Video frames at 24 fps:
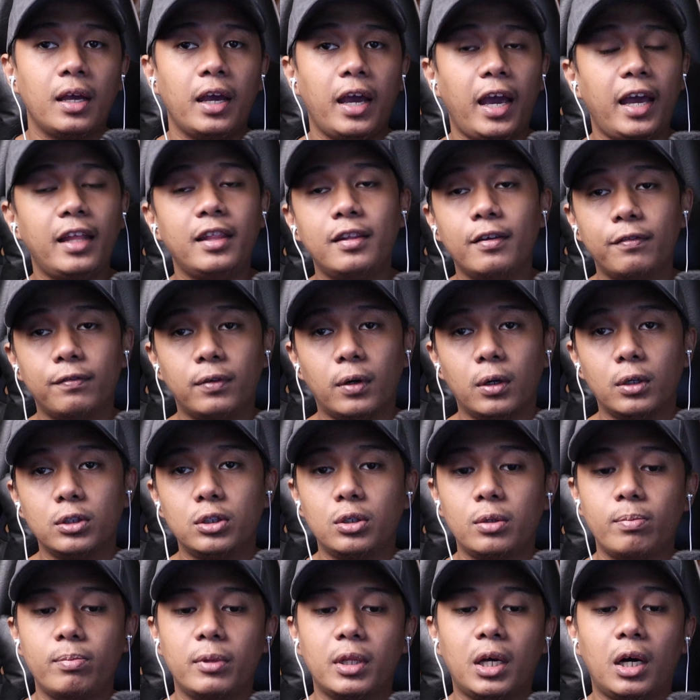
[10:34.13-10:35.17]
and the
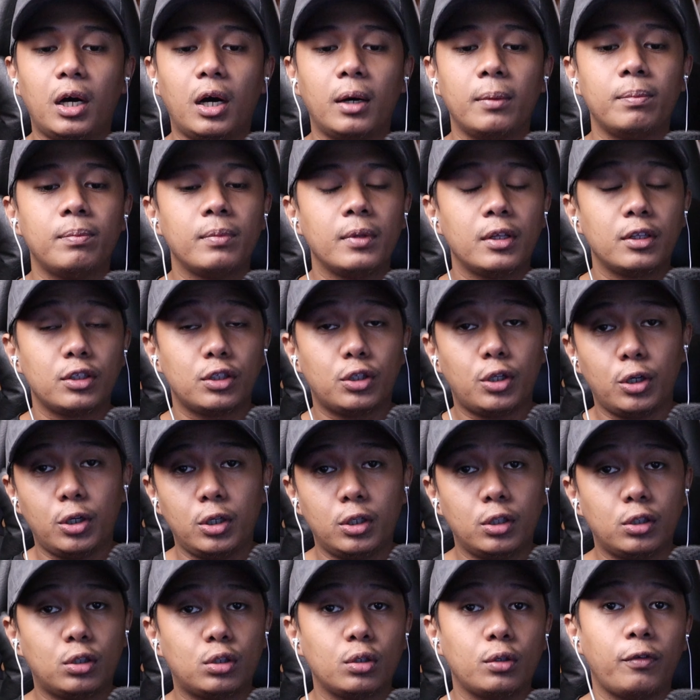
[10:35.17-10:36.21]
volume knob
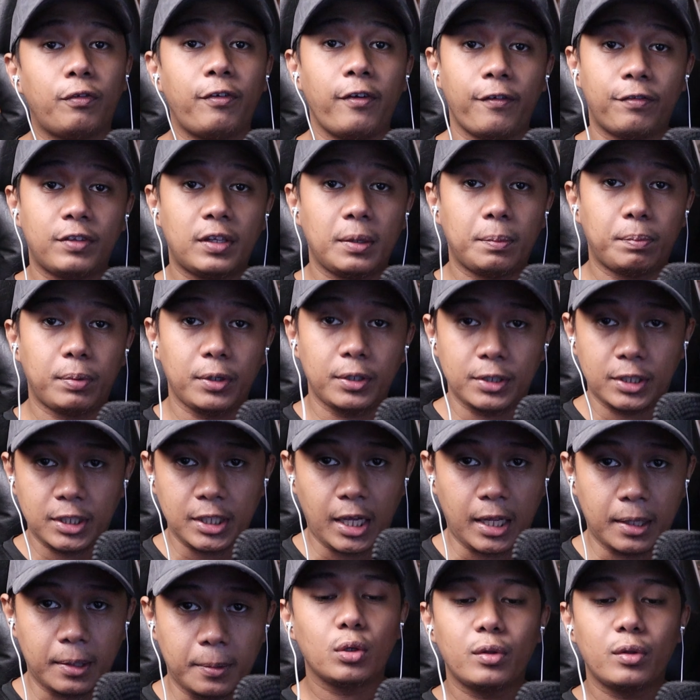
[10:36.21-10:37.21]
turned to 50%.